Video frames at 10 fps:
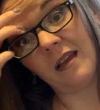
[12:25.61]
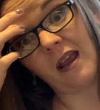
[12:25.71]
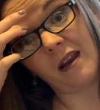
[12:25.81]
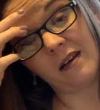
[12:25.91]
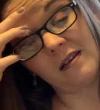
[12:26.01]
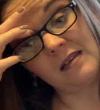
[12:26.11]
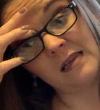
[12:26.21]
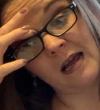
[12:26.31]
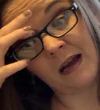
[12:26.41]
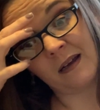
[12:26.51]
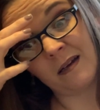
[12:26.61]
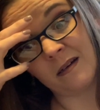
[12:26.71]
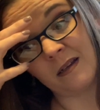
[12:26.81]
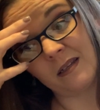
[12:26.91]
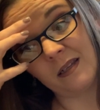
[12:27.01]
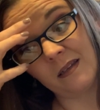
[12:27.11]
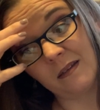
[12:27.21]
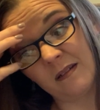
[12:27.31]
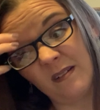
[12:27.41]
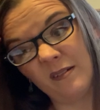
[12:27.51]
and I could
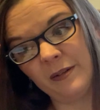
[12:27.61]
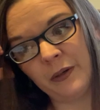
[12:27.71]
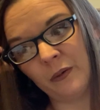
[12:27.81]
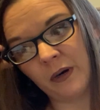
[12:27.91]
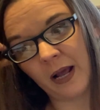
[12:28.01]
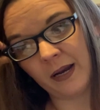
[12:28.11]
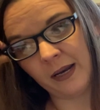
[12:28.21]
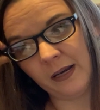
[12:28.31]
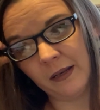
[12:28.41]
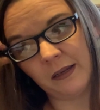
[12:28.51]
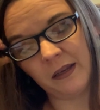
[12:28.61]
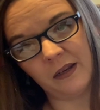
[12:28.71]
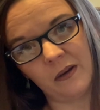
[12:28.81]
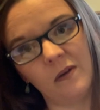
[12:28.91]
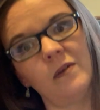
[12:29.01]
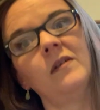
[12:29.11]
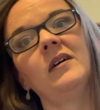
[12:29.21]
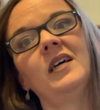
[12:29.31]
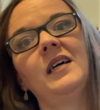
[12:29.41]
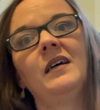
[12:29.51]
do what I needed to do
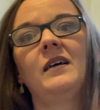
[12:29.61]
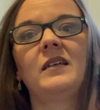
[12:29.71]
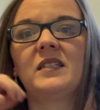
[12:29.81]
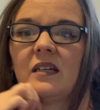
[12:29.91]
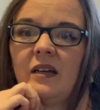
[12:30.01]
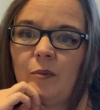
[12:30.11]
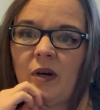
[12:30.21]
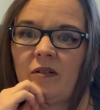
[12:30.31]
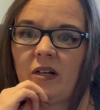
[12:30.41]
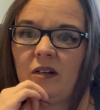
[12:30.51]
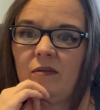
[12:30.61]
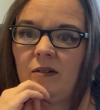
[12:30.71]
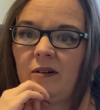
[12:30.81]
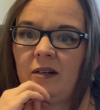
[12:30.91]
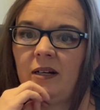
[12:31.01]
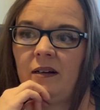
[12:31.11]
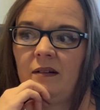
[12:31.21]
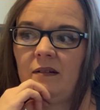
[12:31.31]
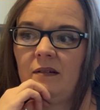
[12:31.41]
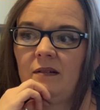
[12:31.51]
to get my recovery
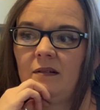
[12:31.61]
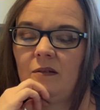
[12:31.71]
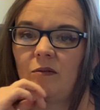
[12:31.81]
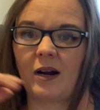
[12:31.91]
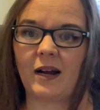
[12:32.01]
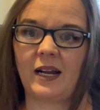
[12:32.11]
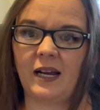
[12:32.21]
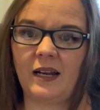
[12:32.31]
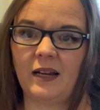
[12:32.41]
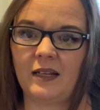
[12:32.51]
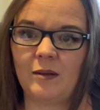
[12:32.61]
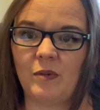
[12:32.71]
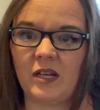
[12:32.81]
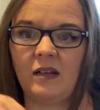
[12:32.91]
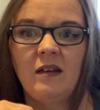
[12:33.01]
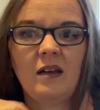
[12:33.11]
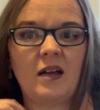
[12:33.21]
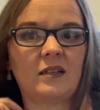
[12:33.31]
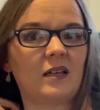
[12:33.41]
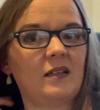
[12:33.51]
where I needed it to be
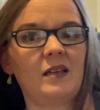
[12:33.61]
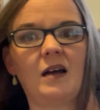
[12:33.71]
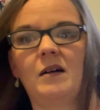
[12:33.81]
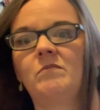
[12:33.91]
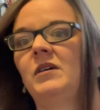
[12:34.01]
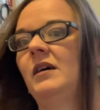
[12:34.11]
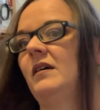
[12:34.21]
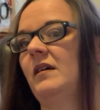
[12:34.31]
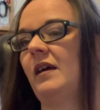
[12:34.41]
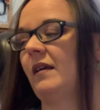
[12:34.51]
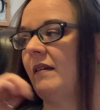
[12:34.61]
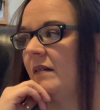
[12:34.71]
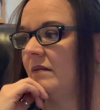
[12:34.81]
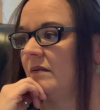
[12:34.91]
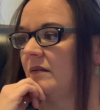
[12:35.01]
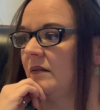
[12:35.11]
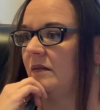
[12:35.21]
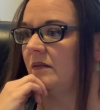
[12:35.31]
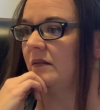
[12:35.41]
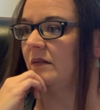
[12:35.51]
at that time. And
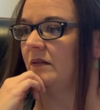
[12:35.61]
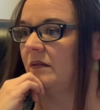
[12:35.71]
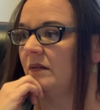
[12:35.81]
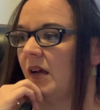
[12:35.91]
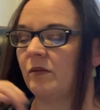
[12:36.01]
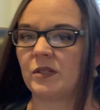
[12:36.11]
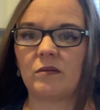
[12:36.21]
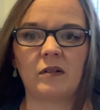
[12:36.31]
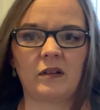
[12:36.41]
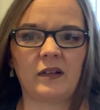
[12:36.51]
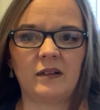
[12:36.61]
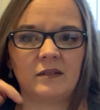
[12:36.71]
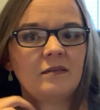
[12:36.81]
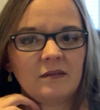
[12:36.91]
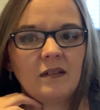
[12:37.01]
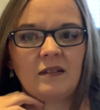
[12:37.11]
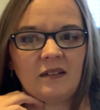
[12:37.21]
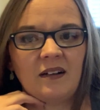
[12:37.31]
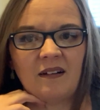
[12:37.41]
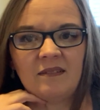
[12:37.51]
it was a really good,
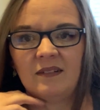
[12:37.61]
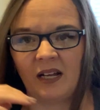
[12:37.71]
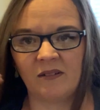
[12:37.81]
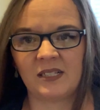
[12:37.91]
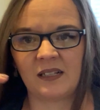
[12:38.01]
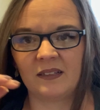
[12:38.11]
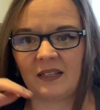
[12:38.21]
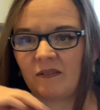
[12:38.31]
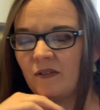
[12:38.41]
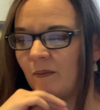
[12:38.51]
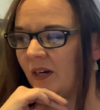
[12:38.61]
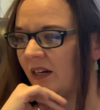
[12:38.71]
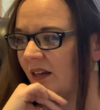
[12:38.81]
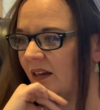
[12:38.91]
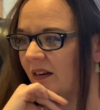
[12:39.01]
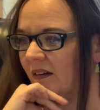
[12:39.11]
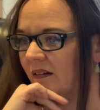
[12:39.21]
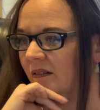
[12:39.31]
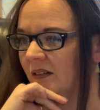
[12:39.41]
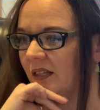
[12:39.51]
it was a good thing for me to
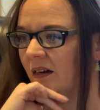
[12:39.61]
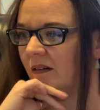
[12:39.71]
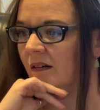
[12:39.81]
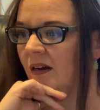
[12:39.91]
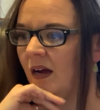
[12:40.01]
do. So,